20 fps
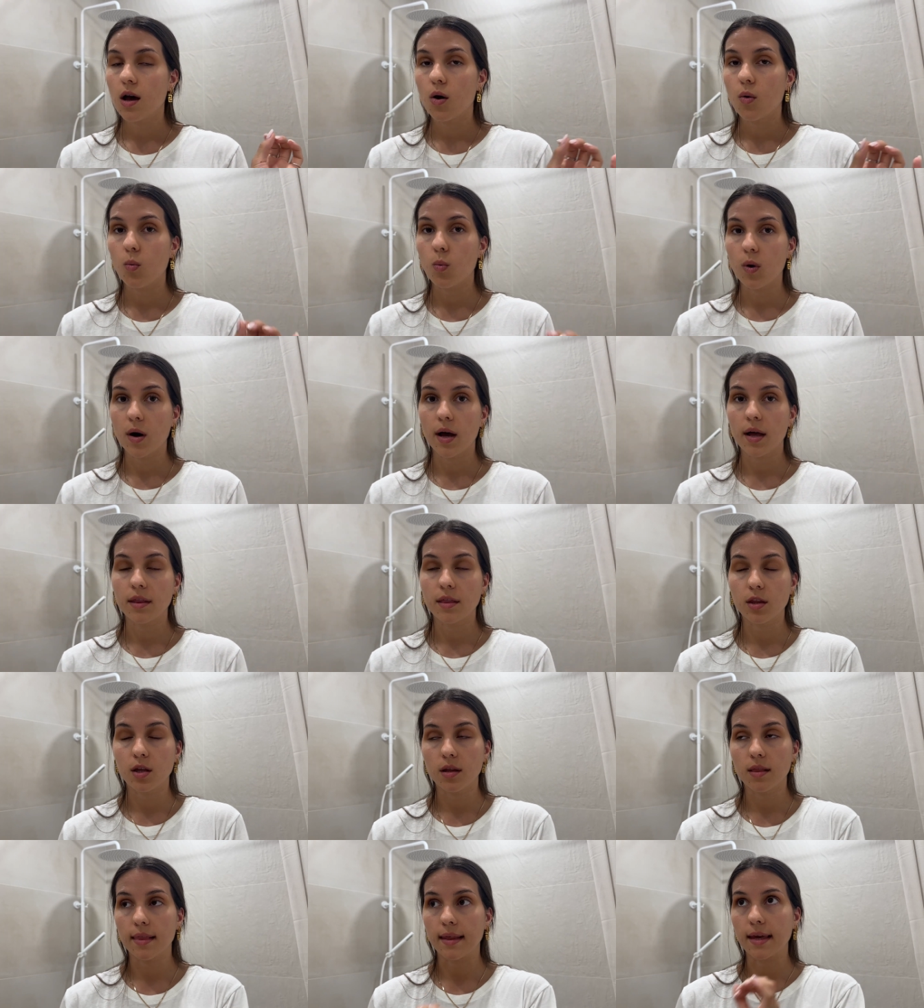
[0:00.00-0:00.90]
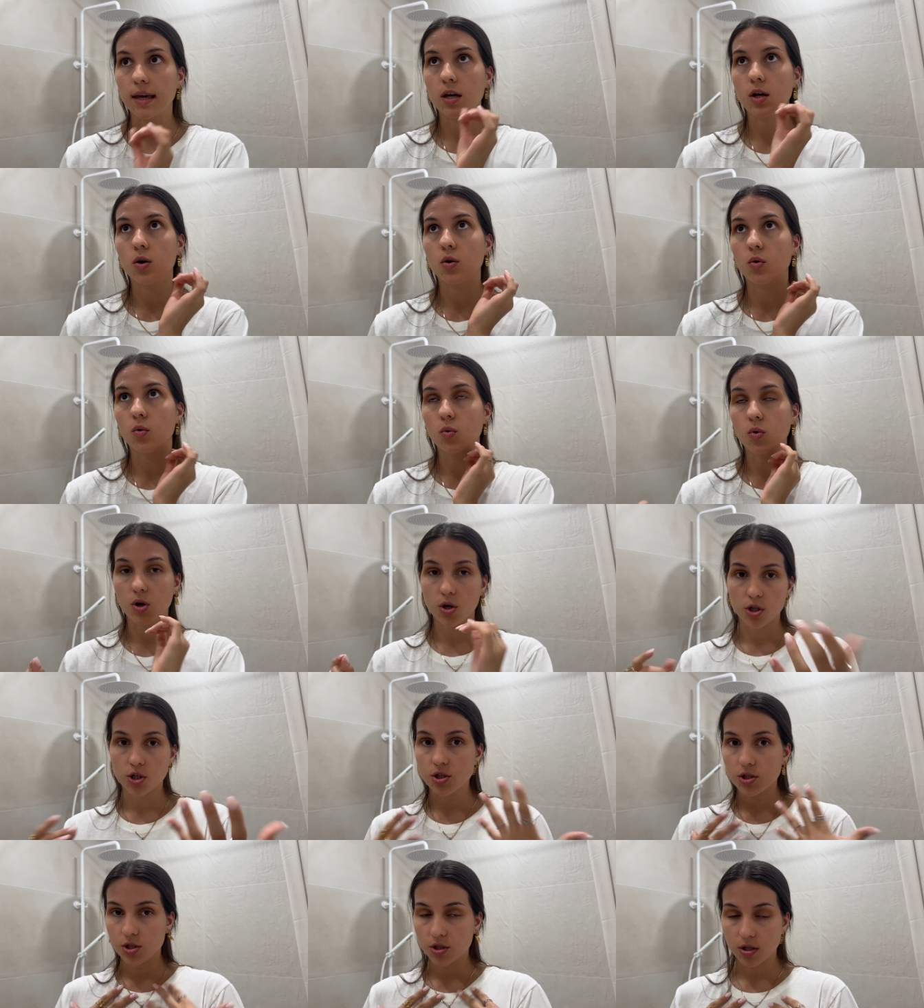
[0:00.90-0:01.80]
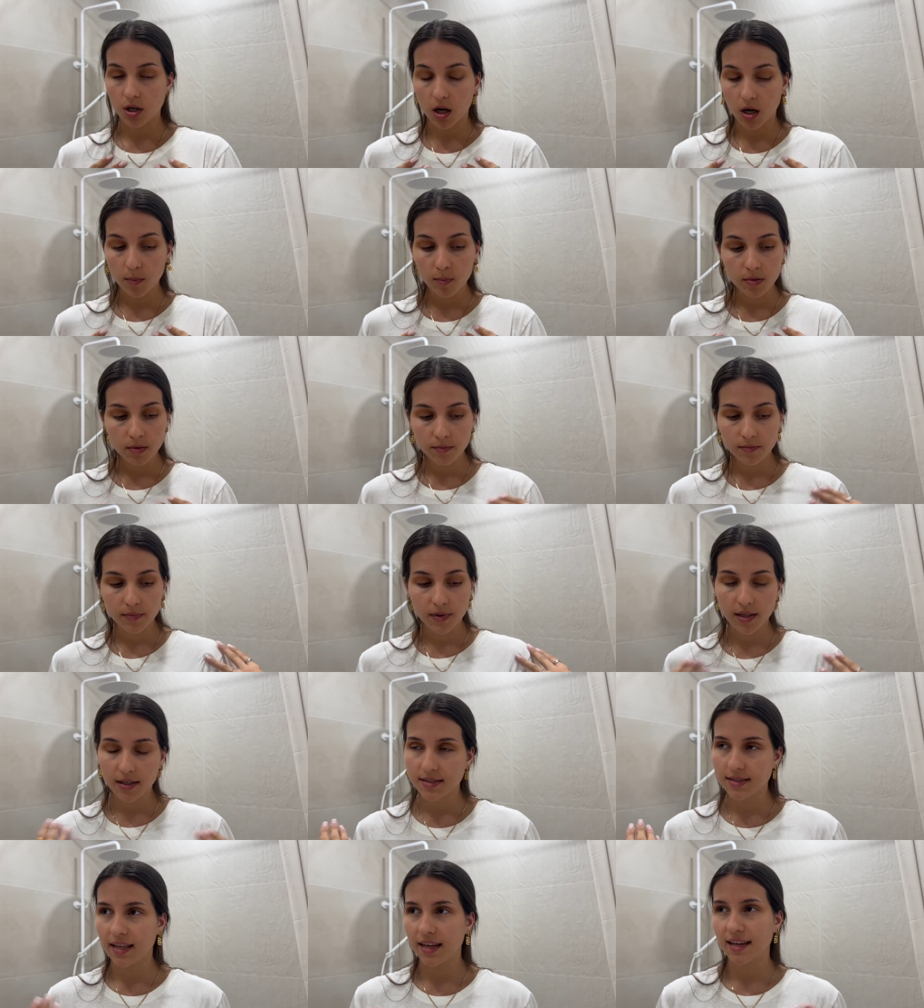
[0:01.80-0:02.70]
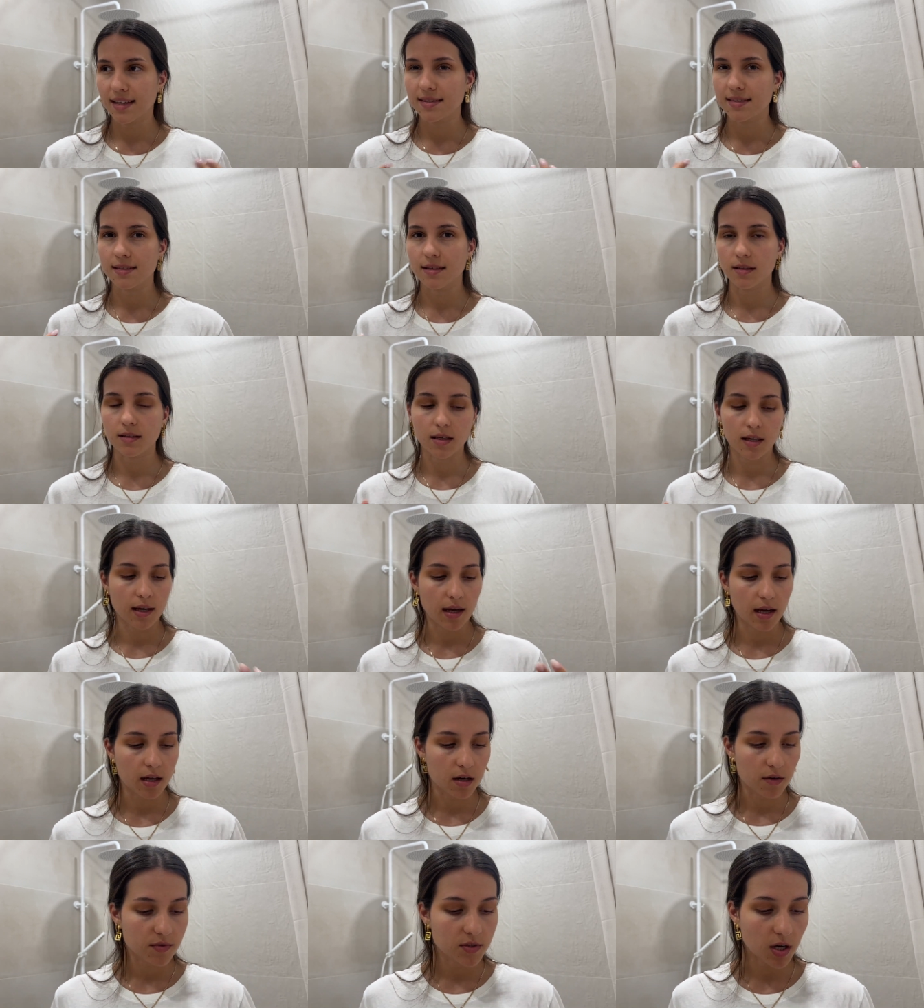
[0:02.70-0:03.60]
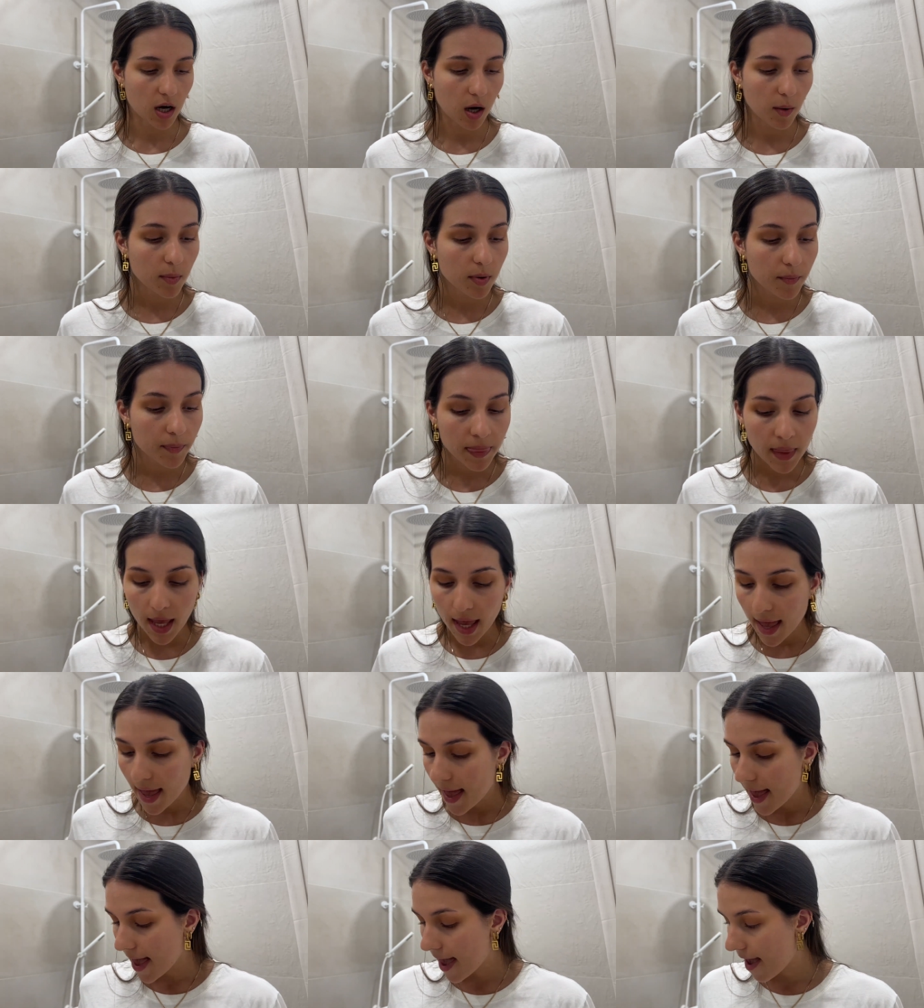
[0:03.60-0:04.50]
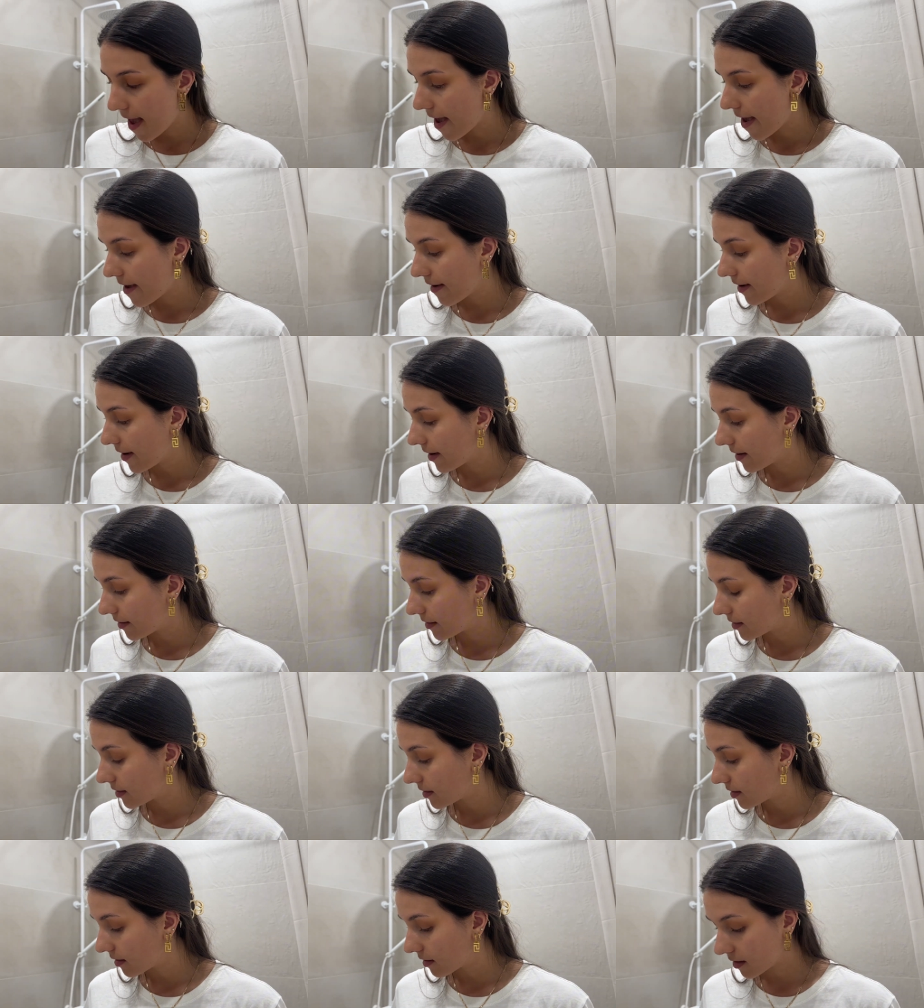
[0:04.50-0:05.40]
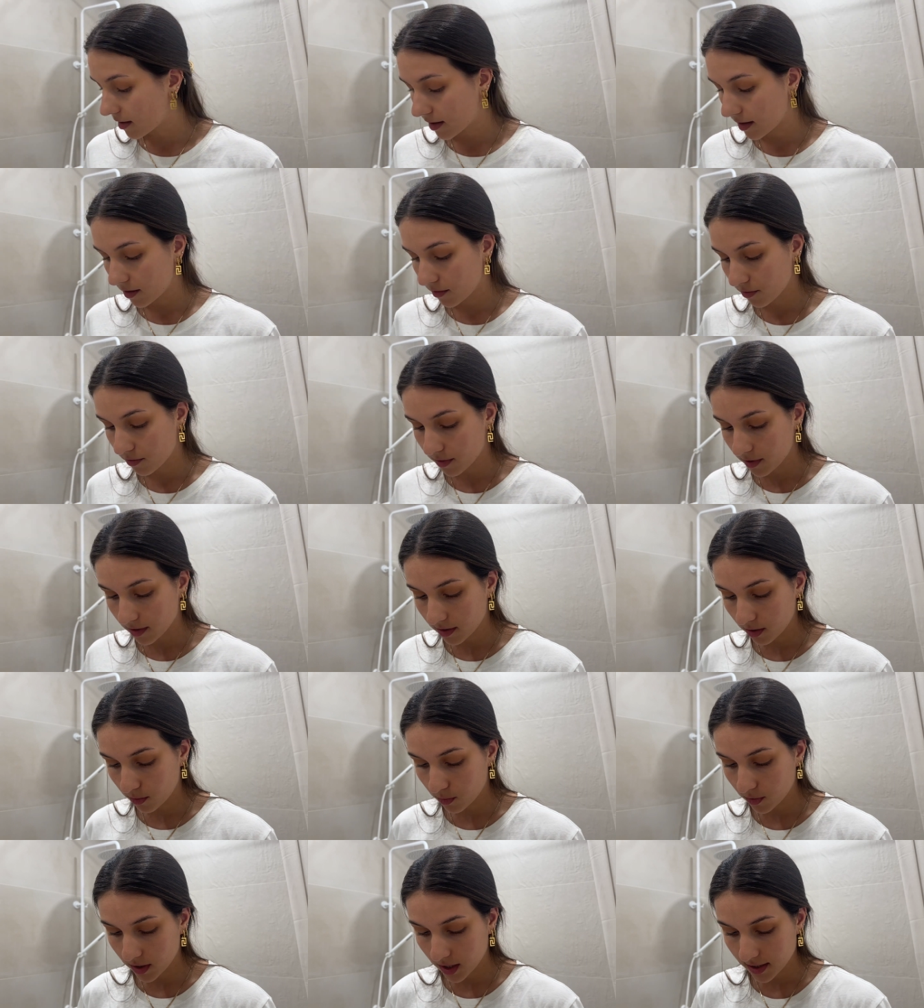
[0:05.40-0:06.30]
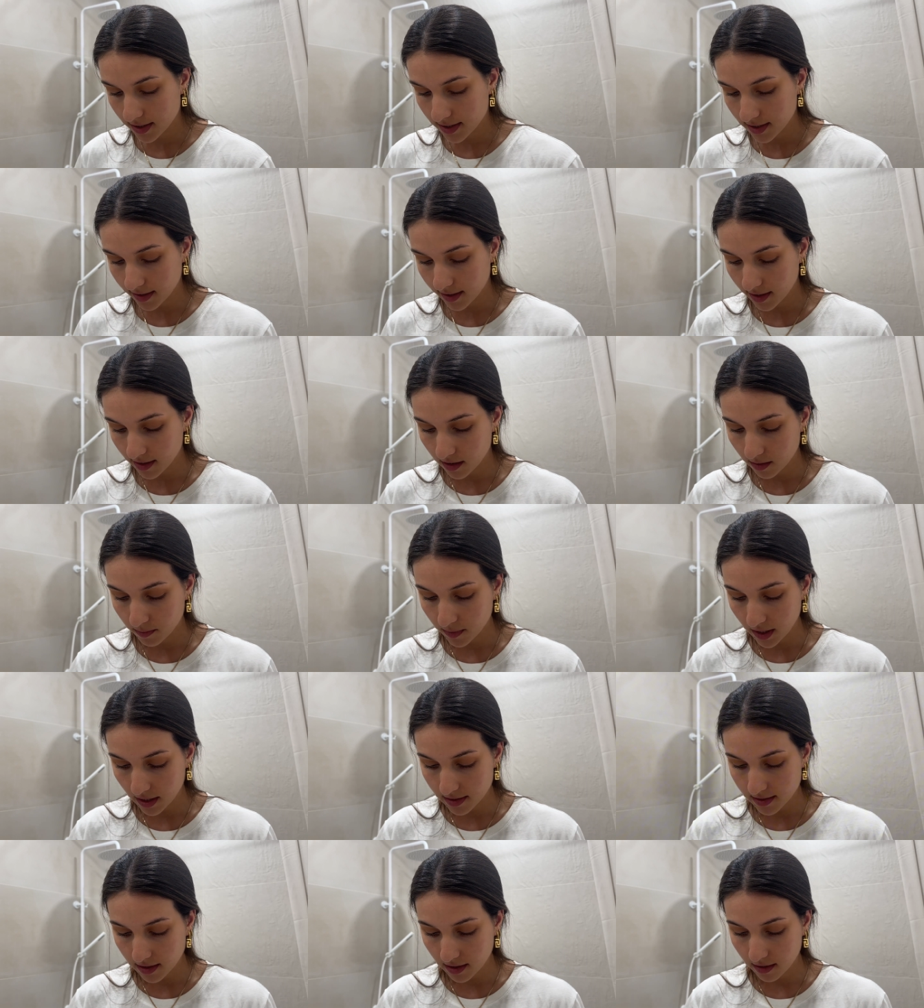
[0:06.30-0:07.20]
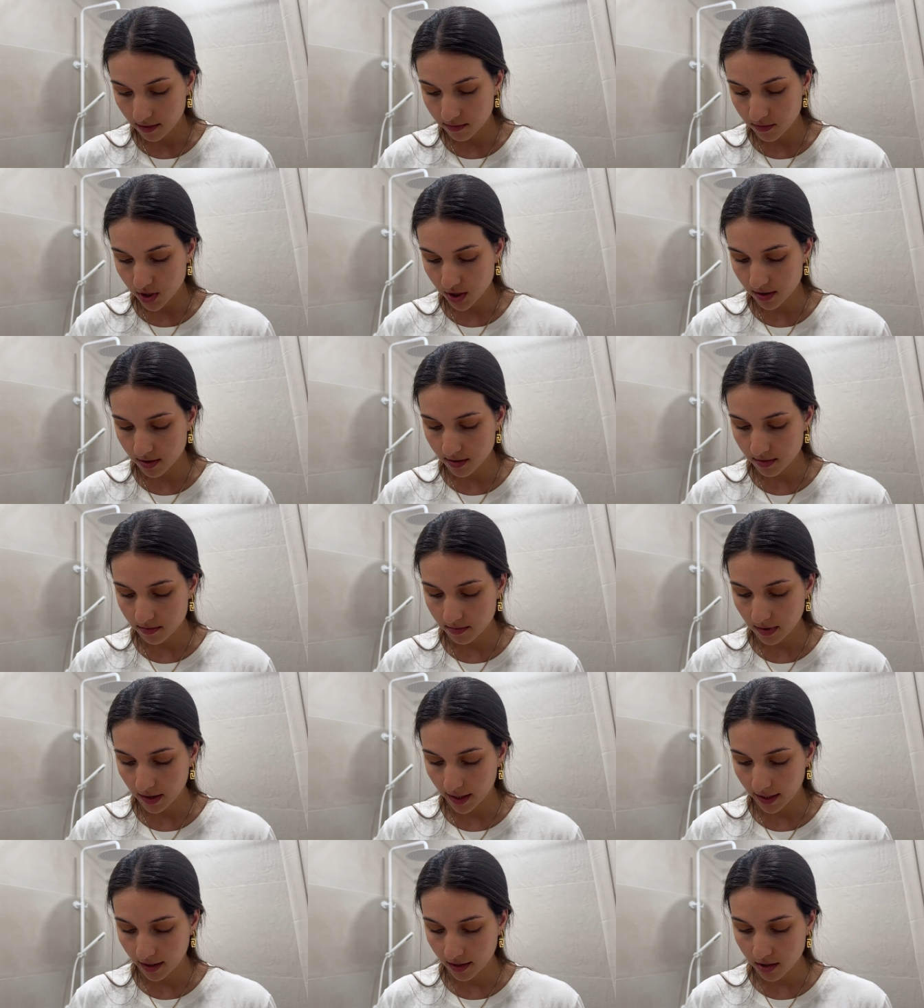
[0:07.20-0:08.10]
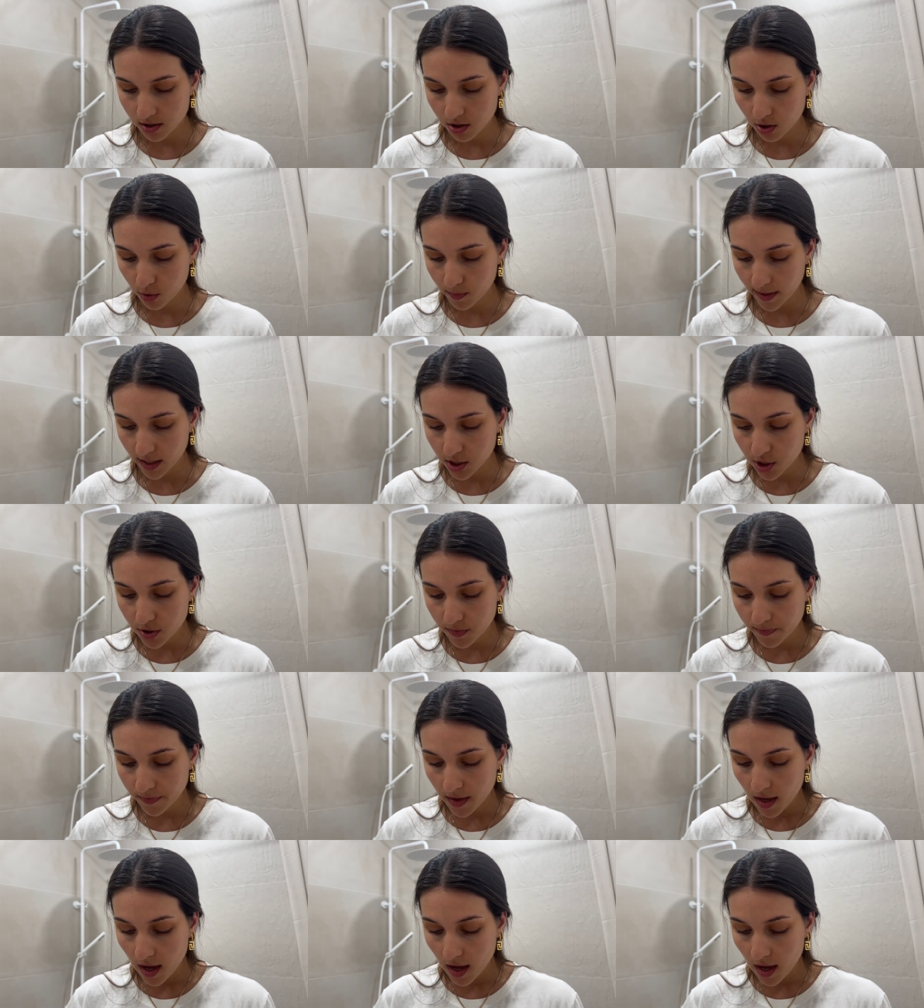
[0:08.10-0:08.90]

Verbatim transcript: one like gorgeous top it's like a silky kind of top and I really wanted to get it because I just like it so much